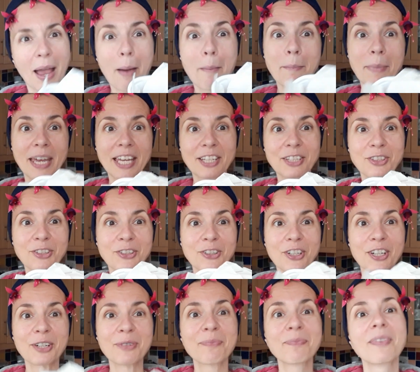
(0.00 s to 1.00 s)

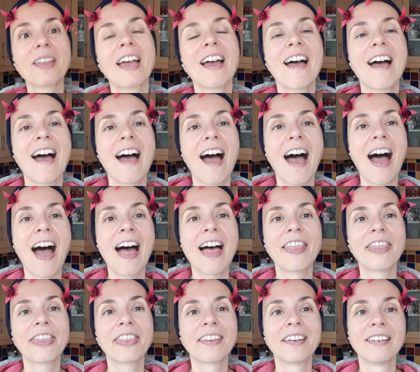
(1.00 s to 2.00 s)
mixture
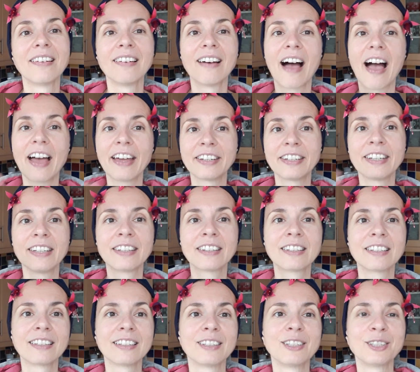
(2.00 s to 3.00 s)
and add it
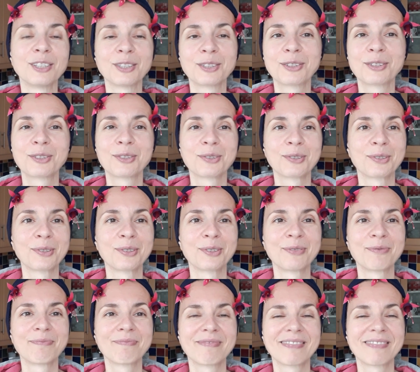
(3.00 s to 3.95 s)
to